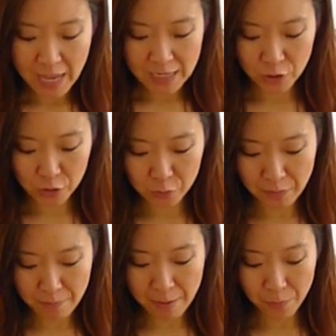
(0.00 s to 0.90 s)
And just
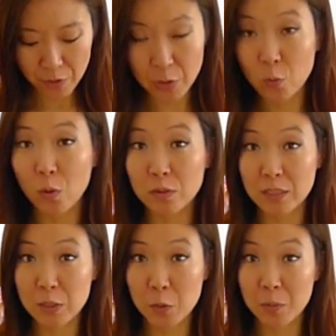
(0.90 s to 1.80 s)
remember, you will
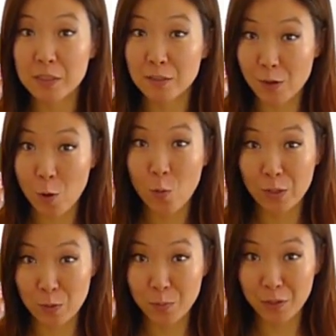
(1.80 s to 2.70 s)
need to be slow
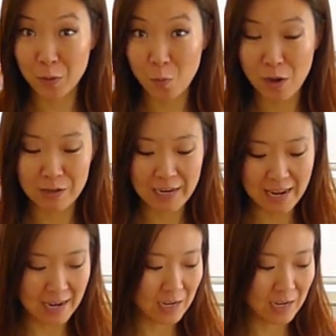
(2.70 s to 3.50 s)
when you put the water in.